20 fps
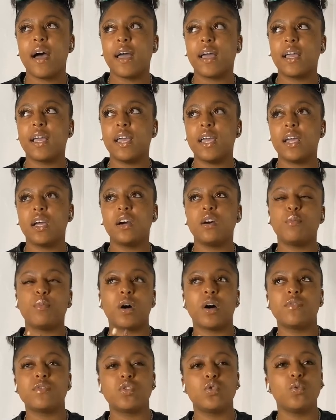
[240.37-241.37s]
can come
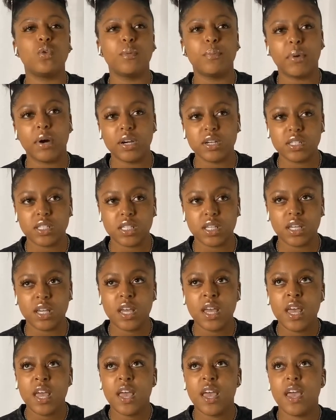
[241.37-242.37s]
off to a person
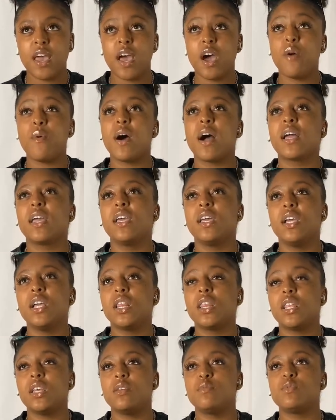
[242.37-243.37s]
and how I can get
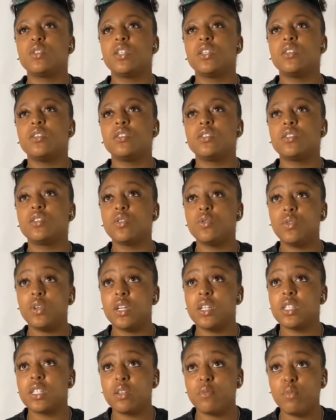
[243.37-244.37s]
them to tune
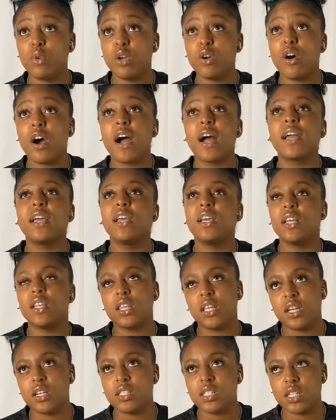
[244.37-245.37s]
into me or how I can get
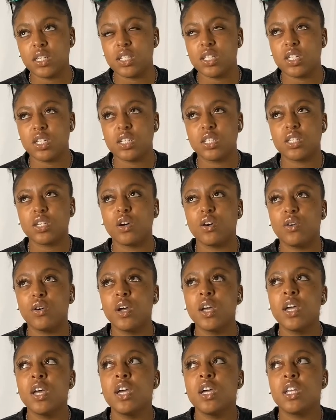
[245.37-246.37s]
their attention. So
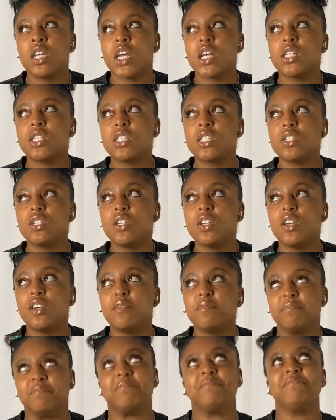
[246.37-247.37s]
that's,
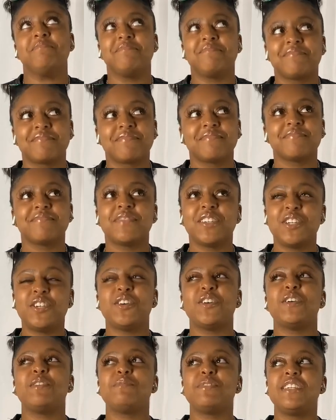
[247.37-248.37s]

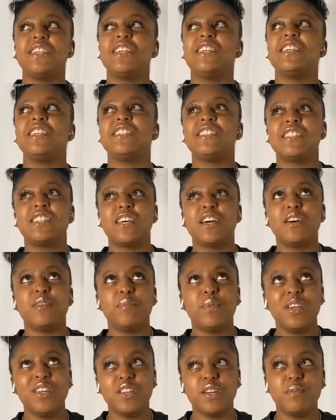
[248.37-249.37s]
MT is a
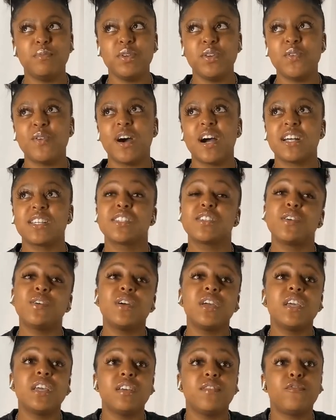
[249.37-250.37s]
PWI, so
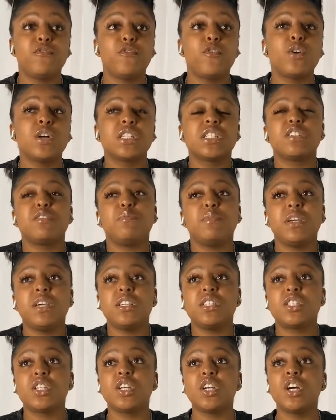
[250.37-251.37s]
it forced me
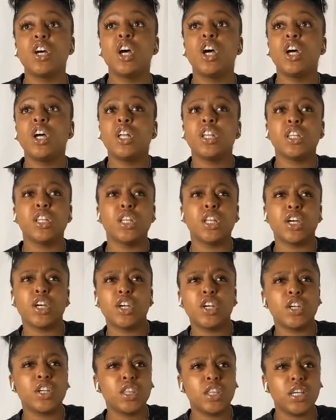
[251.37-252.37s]
to
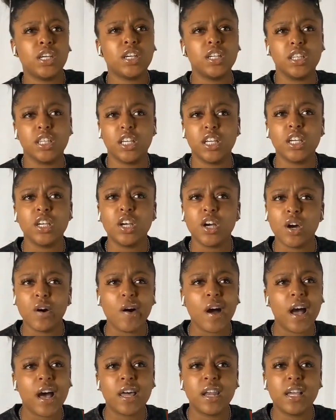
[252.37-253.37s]
learn their lingo,
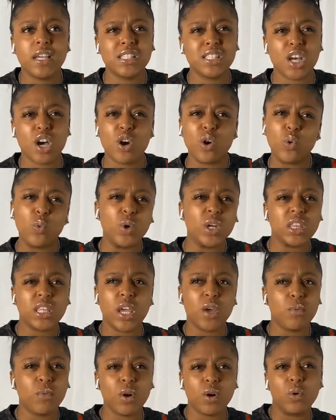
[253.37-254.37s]
how they talk, what they
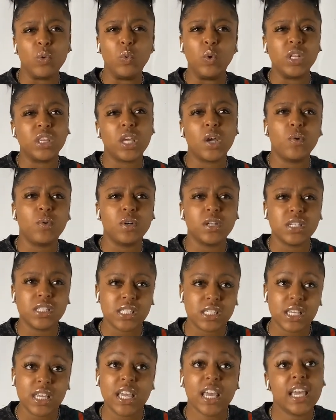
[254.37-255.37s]
want, what they want to
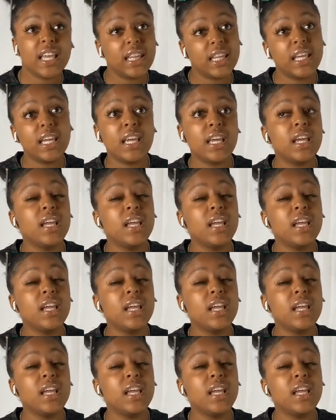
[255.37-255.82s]
see. And then,